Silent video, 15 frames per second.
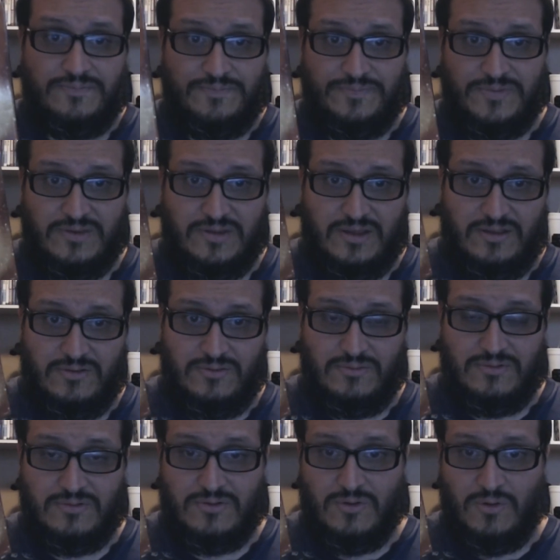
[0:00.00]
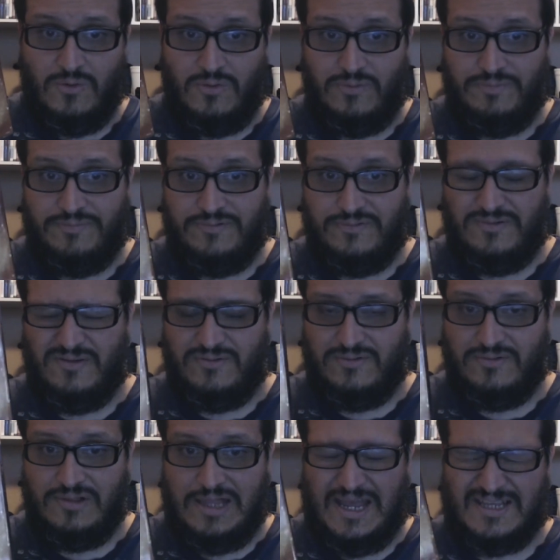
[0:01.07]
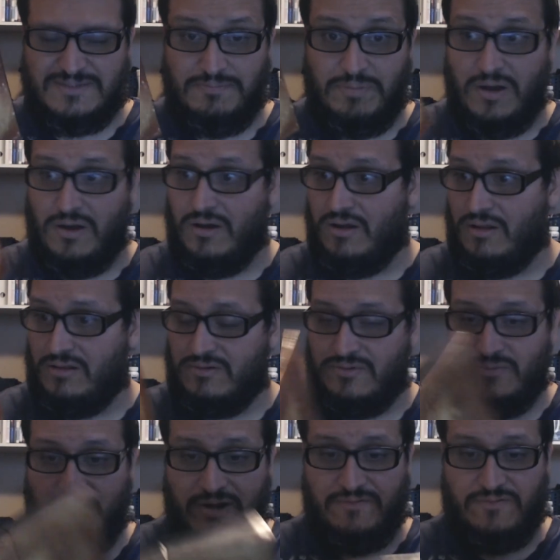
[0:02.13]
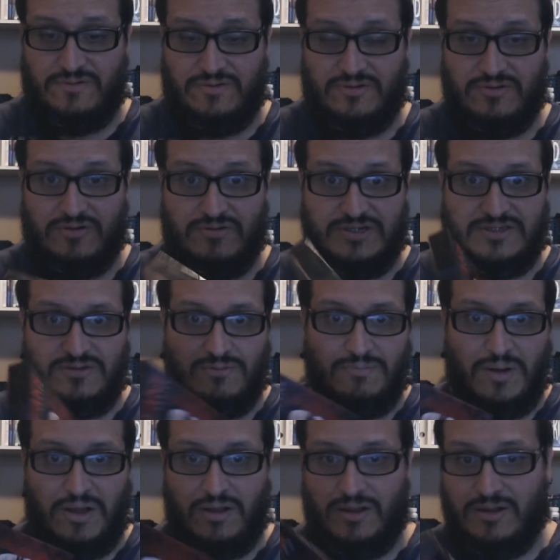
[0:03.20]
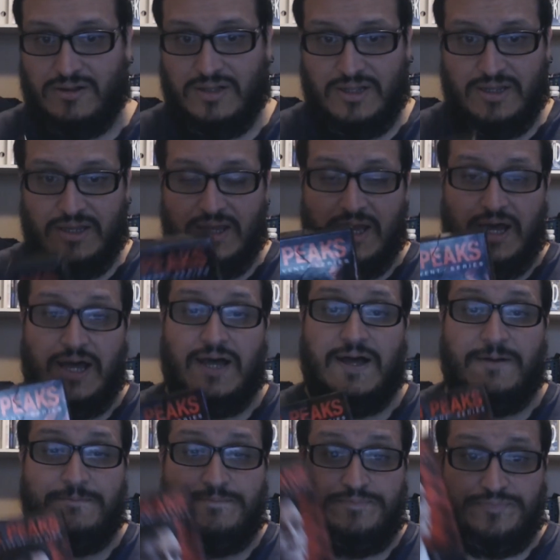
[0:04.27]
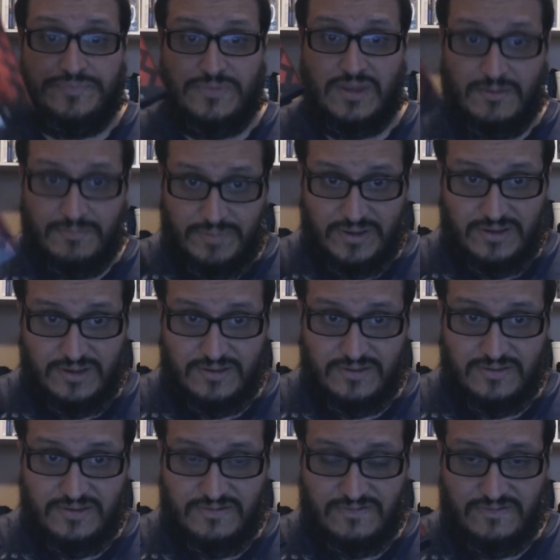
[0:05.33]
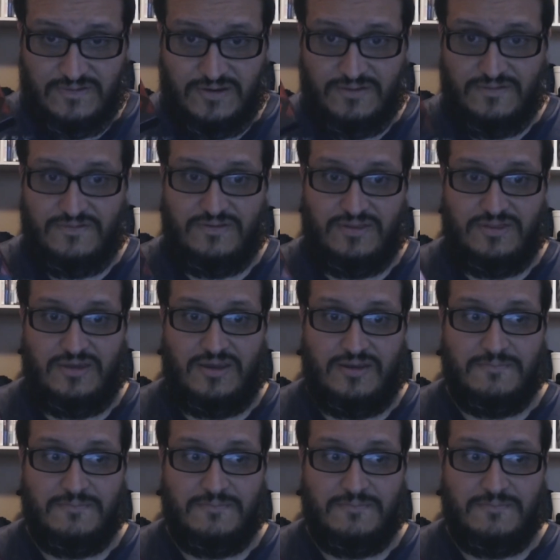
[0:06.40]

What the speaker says: and that little gold, glass ball or whatever, crystal ball. But here's the thing.